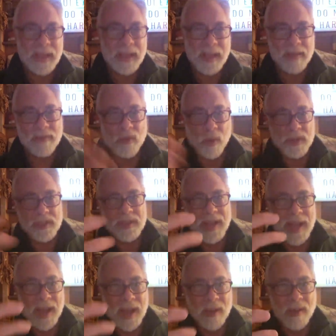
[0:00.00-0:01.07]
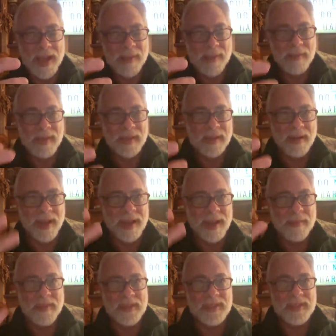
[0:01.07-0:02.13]
Of course, now I am, you know, I am
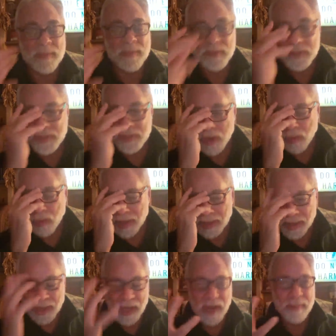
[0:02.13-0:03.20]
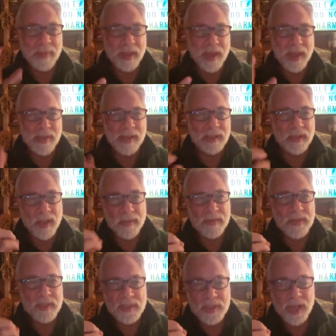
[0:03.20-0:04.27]
the stable stoic and I'm the guy that
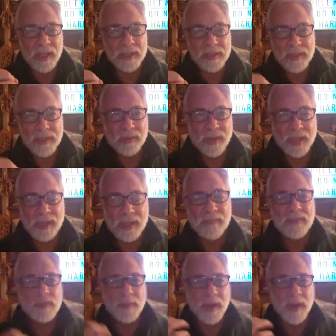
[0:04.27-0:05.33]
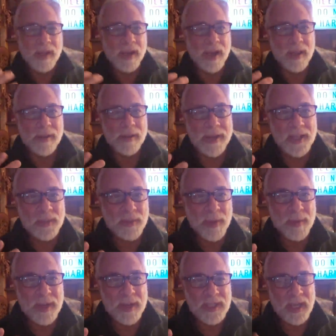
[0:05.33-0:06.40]
loves solitude. I love spending holidays by
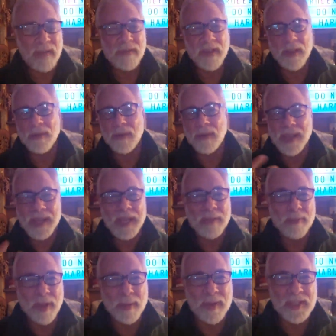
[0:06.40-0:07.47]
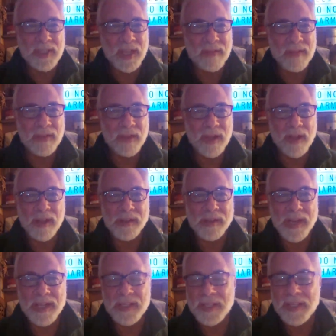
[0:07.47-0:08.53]
myself. I go hiking by myself on the
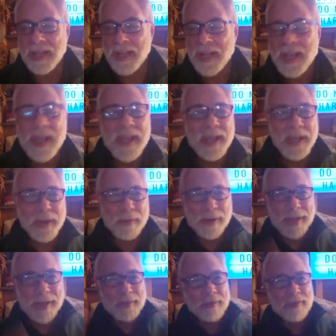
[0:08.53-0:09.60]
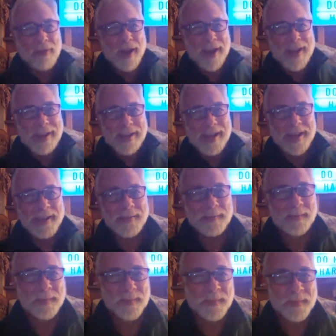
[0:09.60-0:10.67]
holidays. Here it is a Friday night
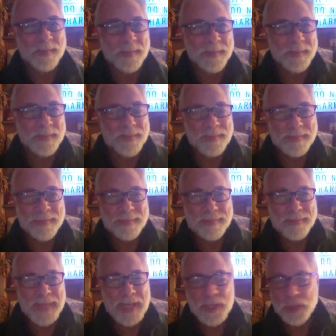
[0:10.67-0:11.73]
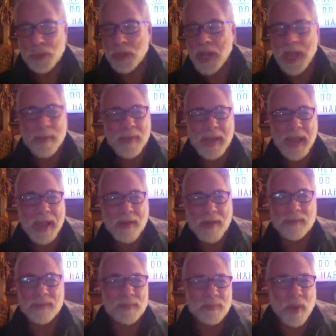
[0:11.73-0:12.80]
should I be
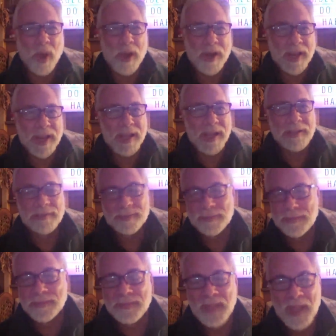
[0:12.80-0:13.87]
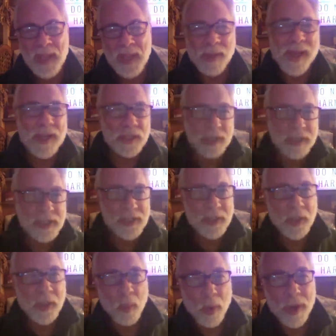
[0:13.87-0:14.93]
out partying? Well, actually, it's
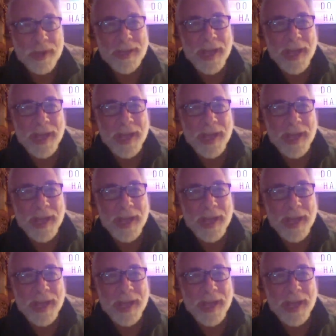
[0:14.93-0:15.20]
still a work